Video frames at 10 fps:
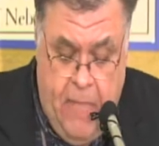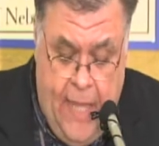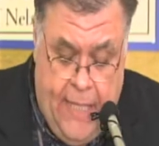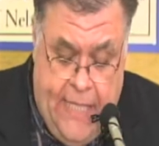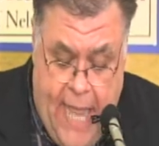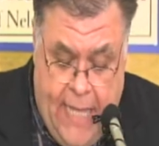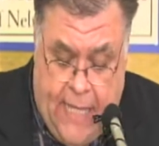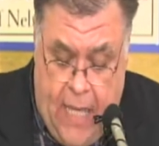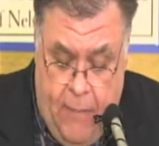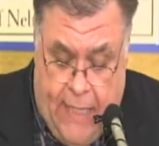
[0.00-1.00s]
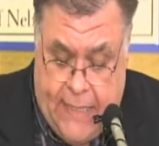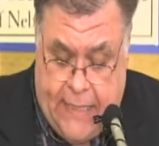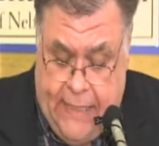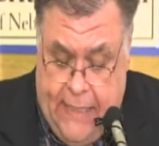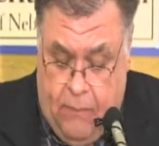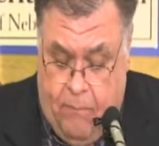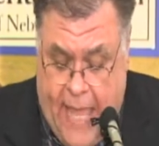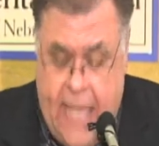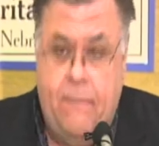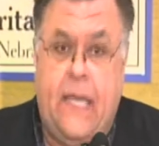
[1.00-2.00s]
he ain't coming as a little
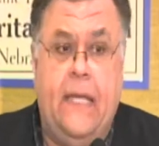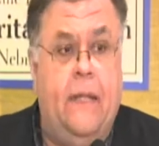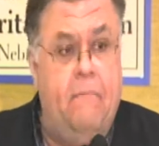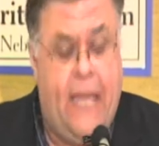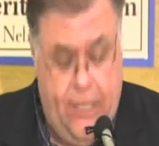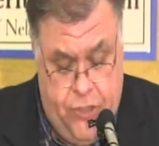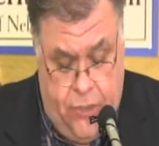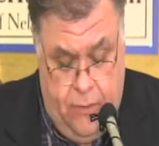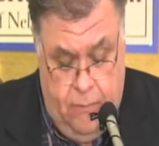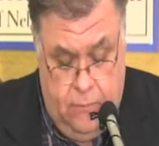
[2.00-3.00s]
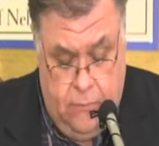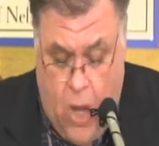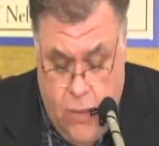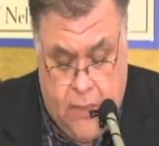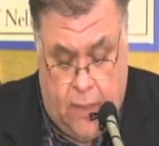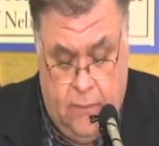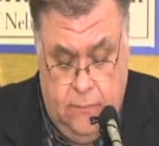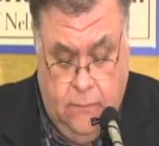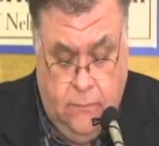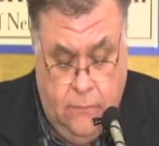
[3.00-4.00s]
baby in a manger. No, sir.
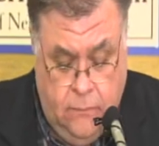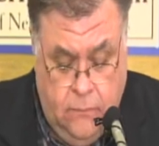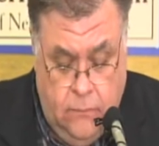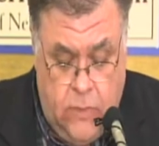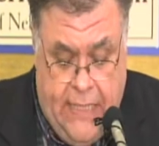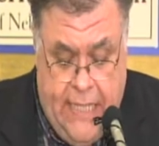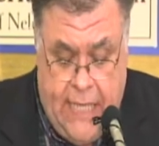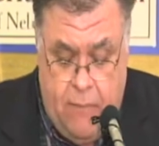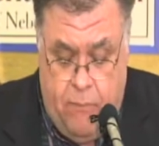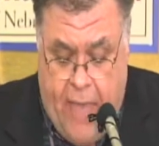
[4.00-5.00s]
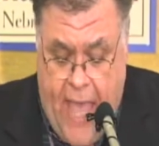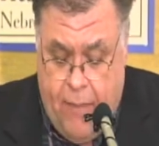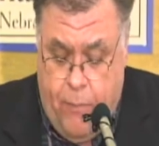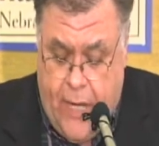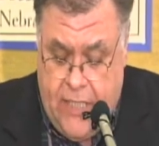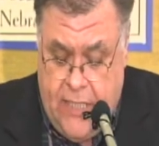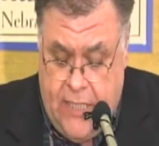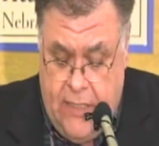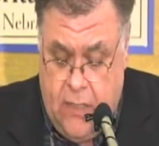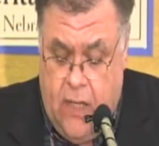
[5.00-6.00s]
When he comes back,
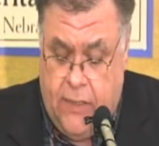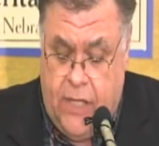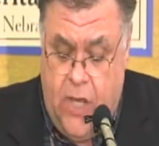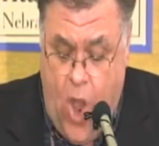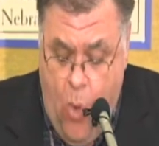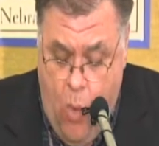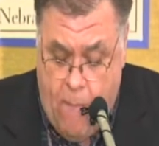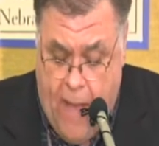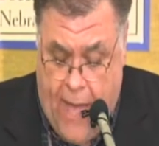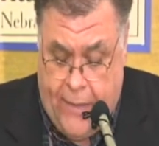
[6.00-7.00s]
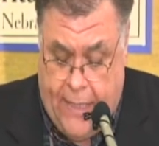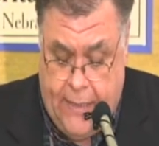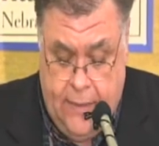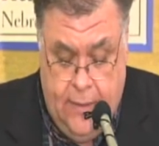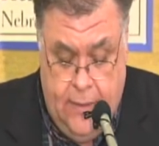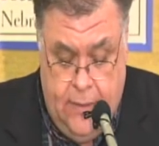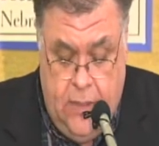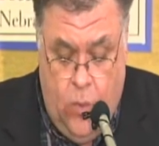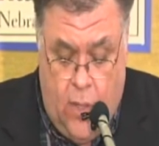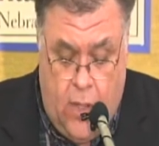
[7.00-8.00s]
precious, you're going to know about it.
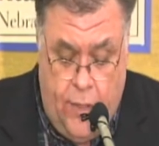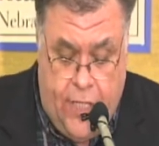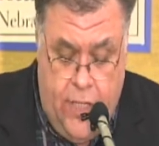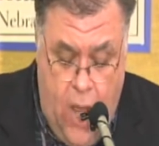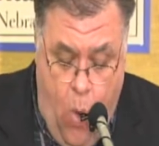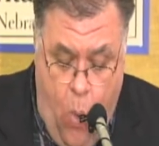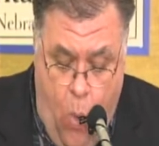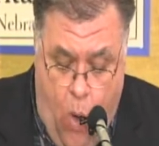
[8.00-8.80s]
You are going to know